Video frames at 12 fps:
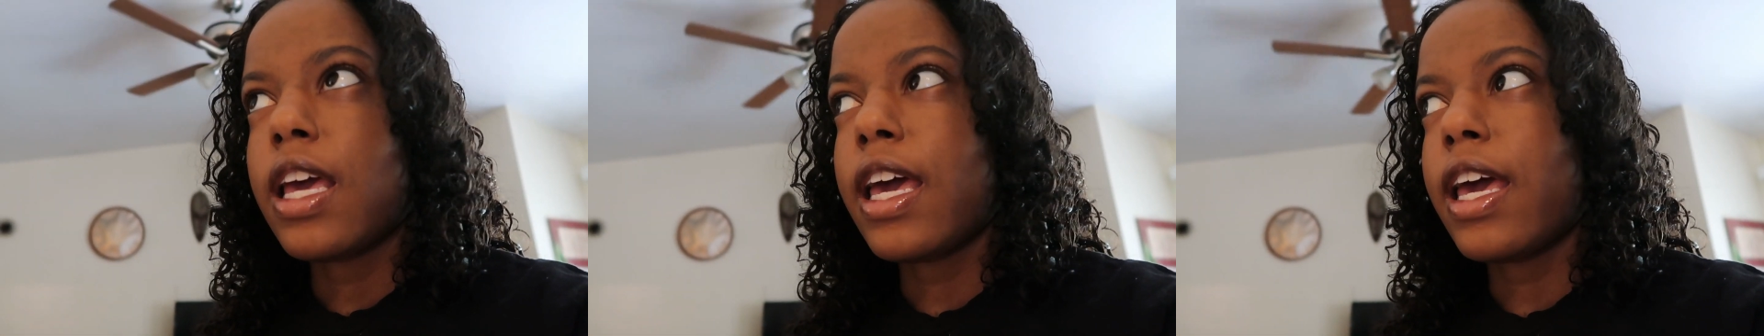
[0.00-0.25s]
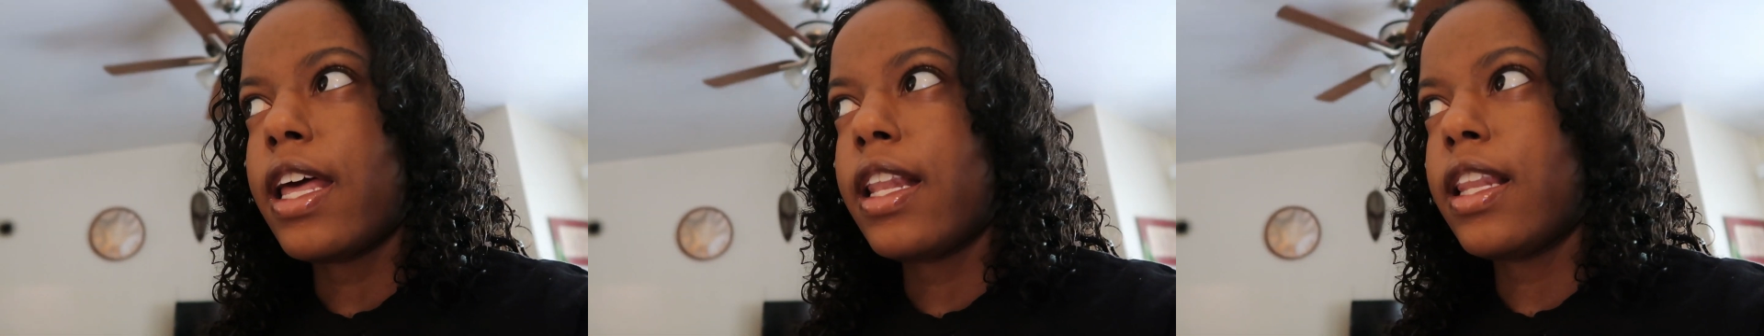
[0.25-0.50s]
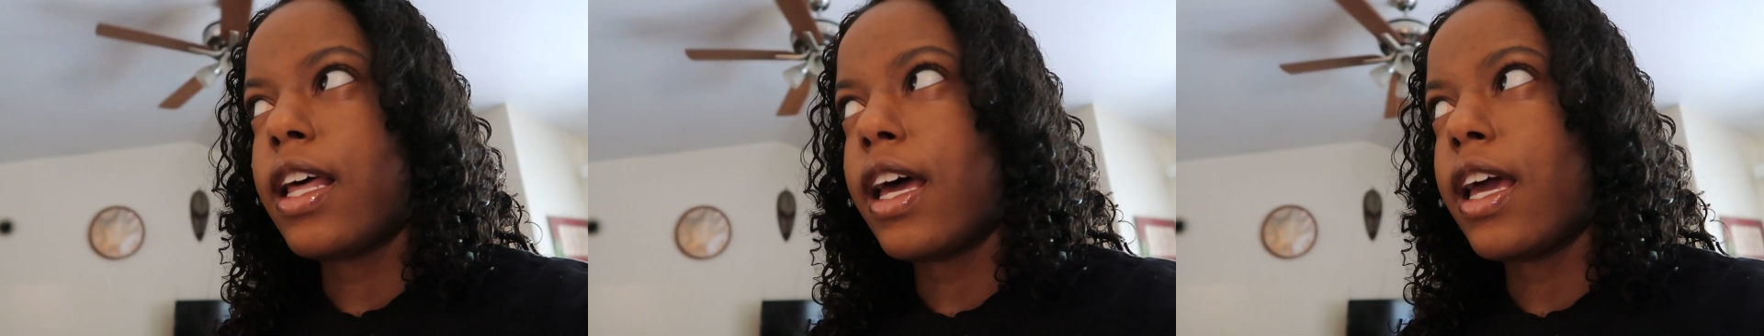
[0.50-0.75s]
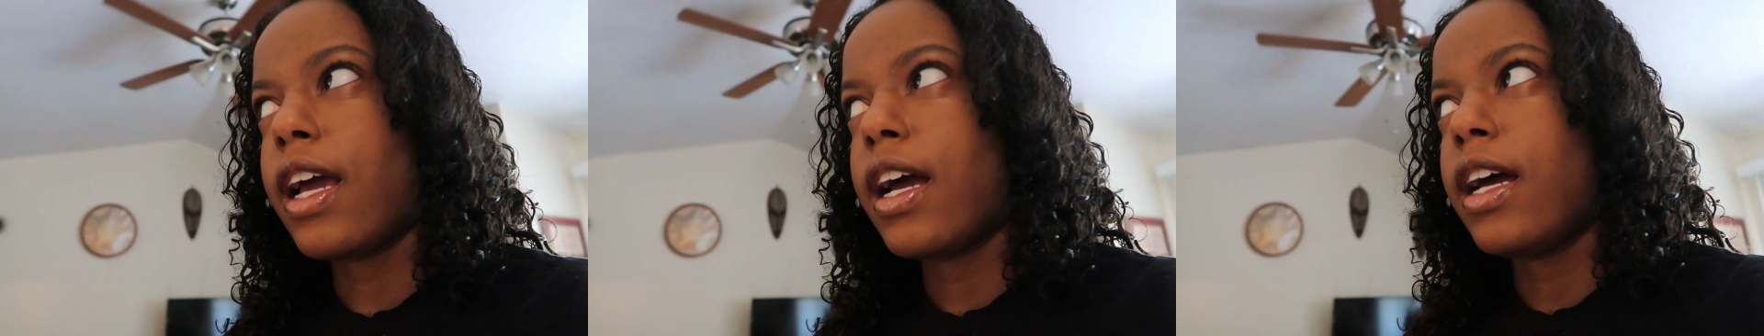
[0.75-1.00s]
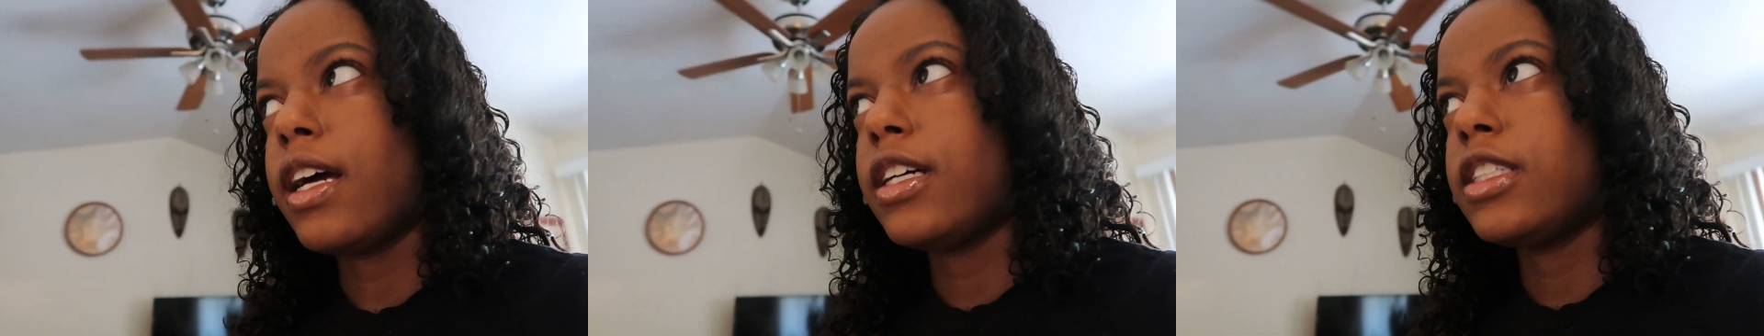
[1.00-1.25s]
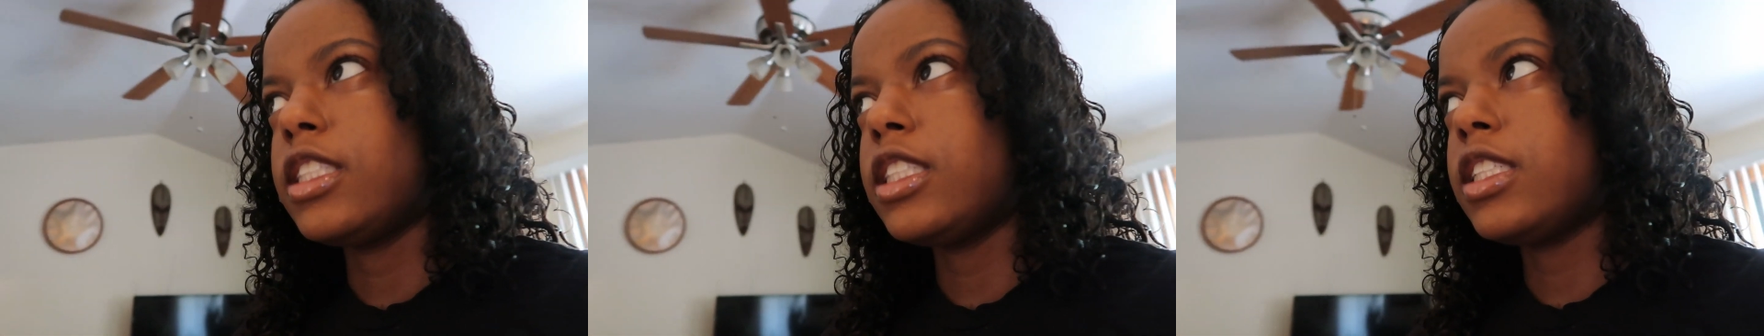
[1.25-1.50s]
and like
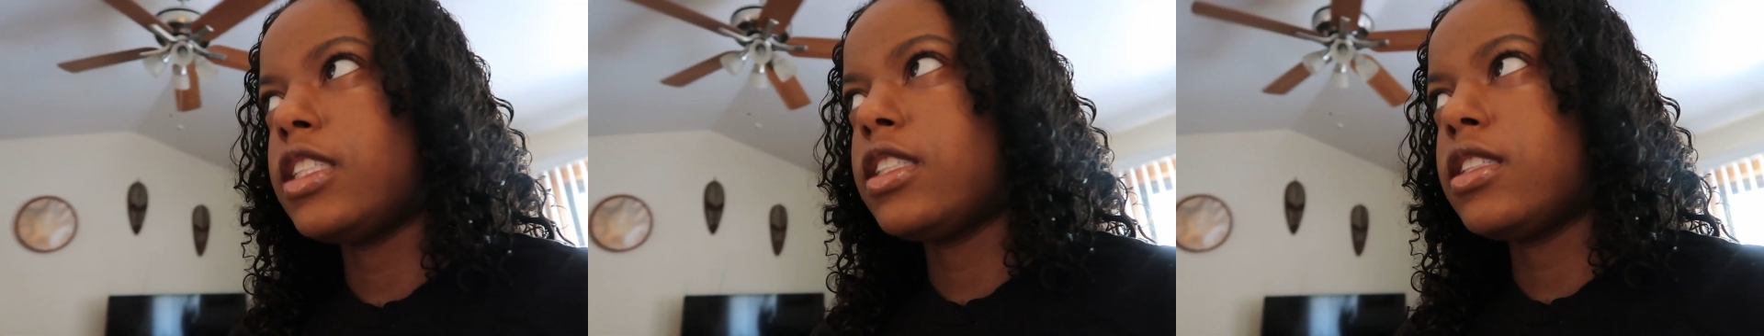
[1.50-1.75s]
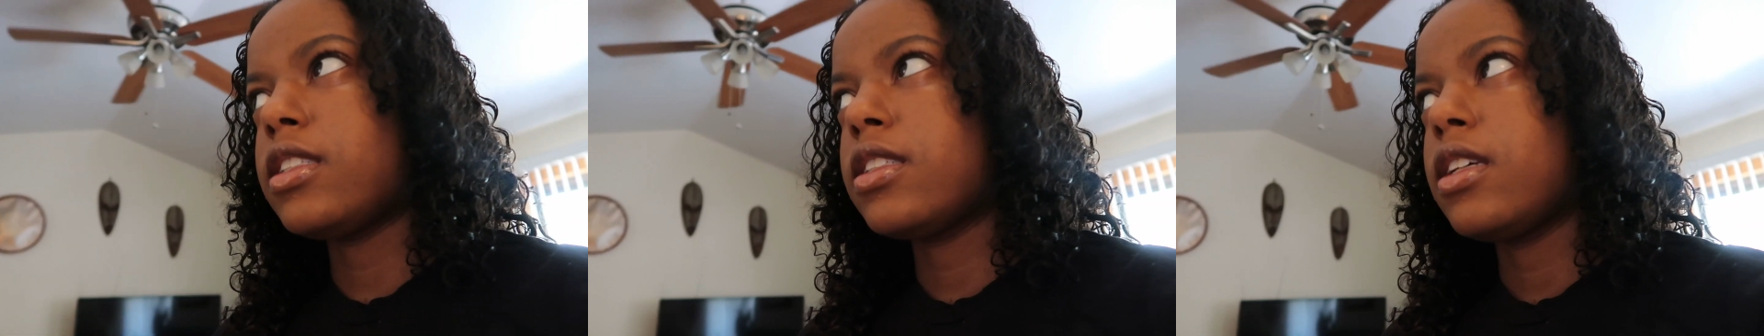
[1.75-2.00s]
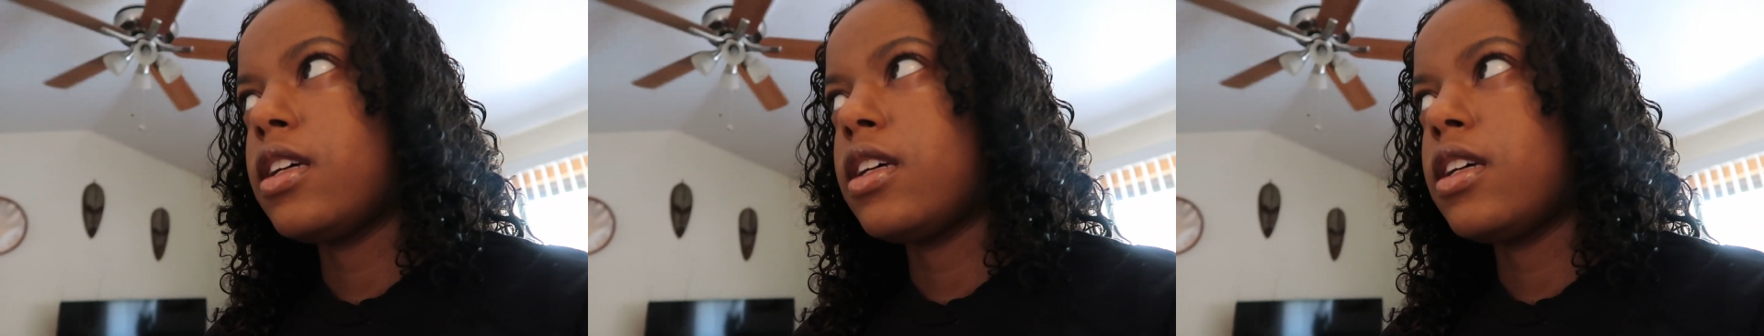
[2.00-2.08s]
just,